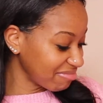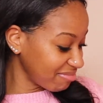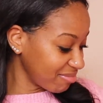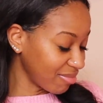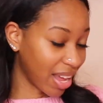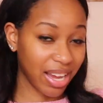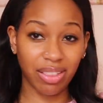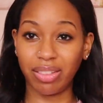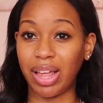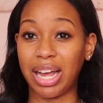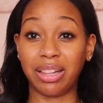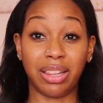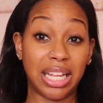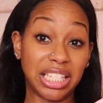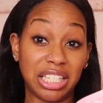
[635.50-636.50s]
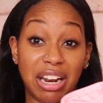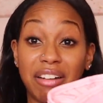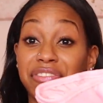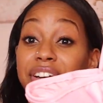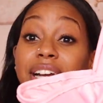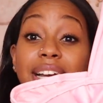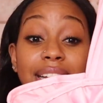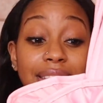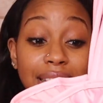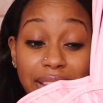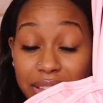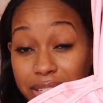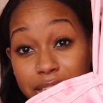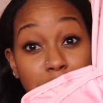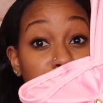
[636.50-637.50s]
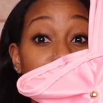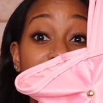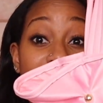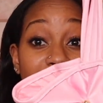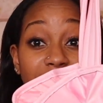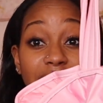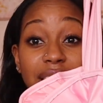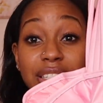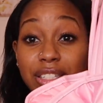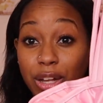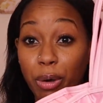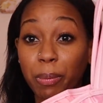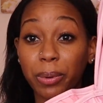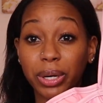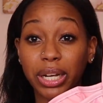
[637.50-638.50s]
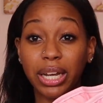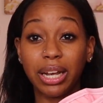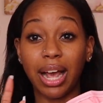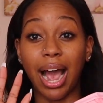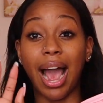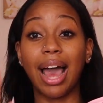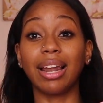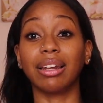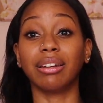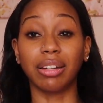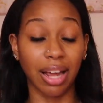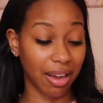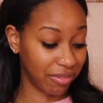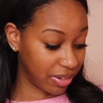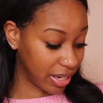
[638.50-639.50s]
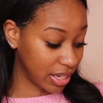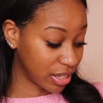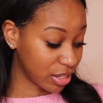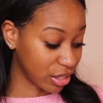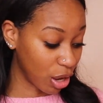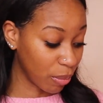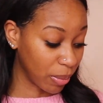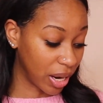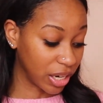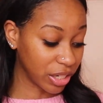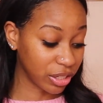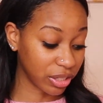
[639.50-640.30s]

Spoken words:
Like, let's not forget that this is pink. It's so pretty. I love it so much.